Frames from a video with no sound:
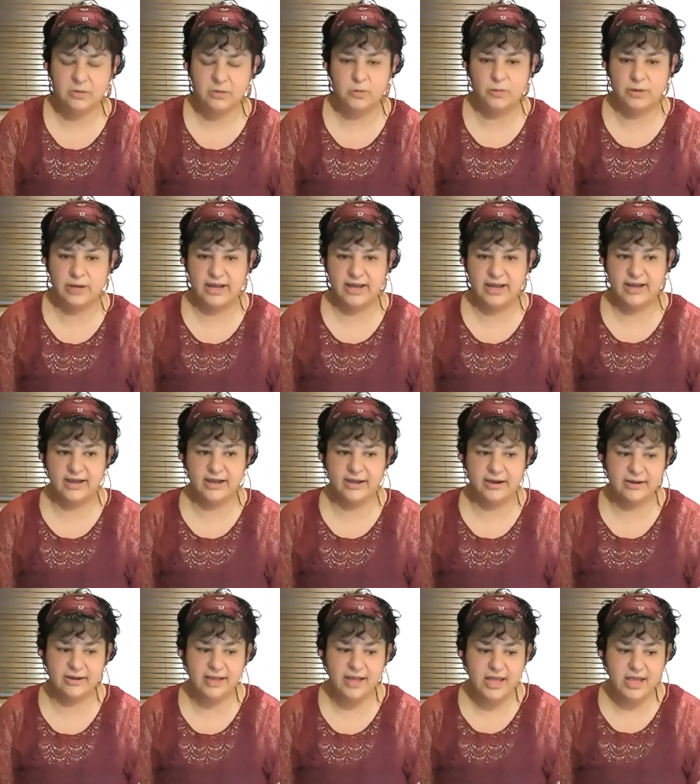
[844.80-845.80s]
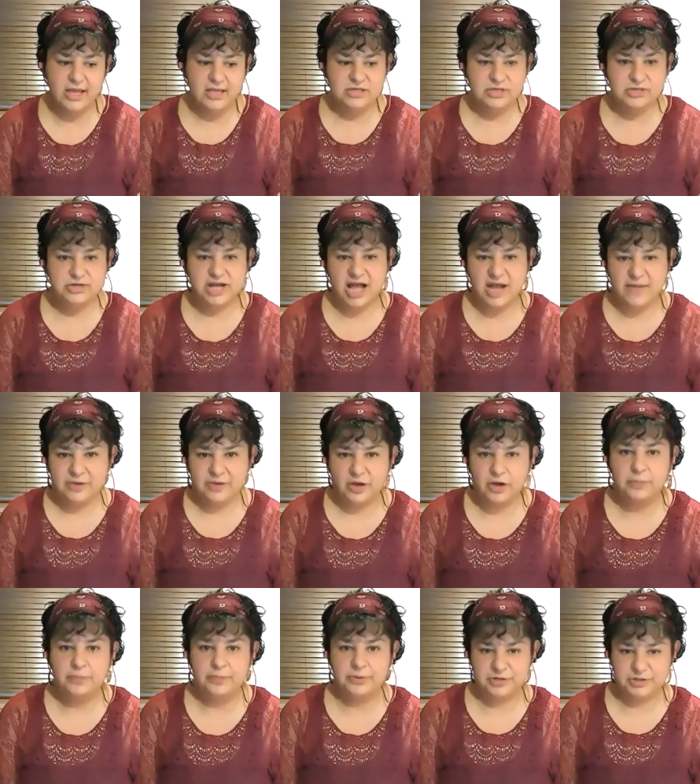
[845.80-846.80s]
where you have
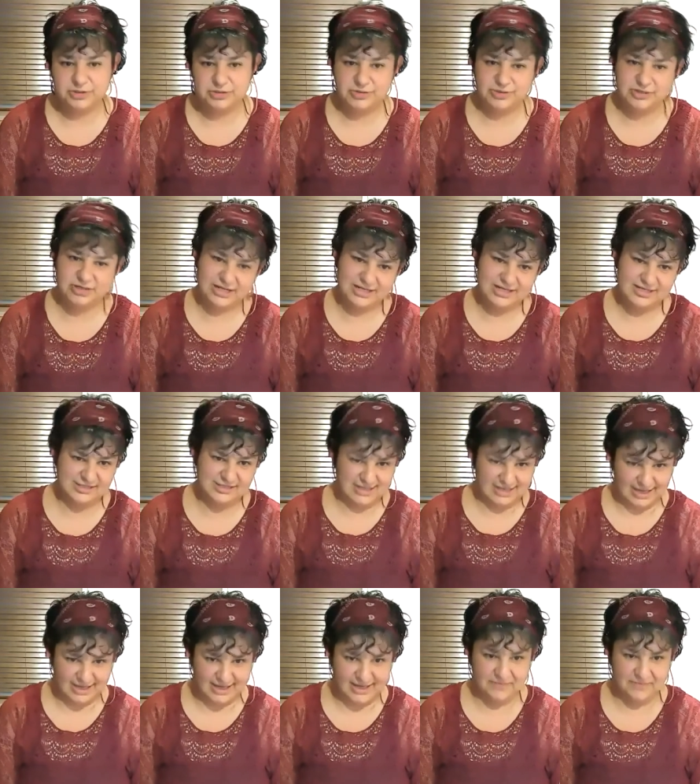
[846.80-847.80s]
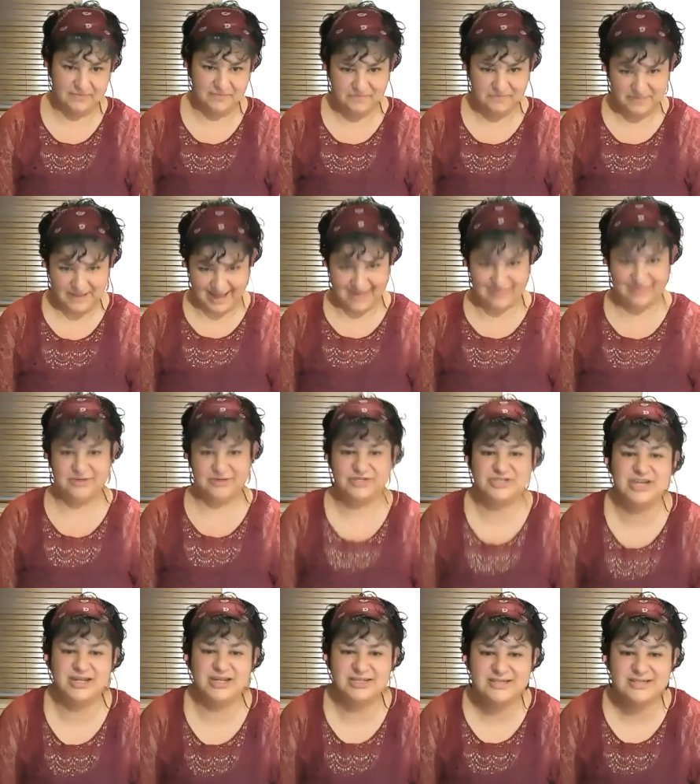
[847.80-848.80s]
opportunistic
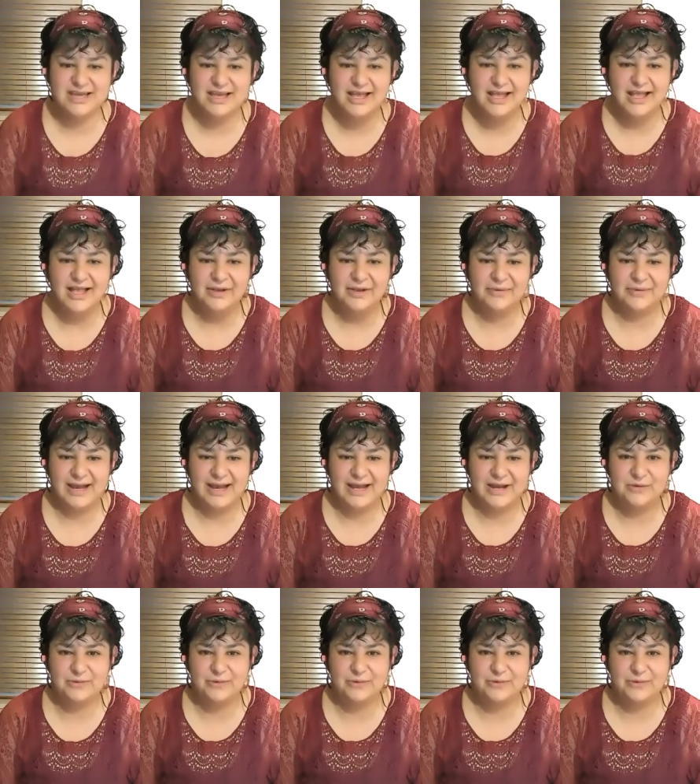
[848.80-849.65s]
pathogens, right?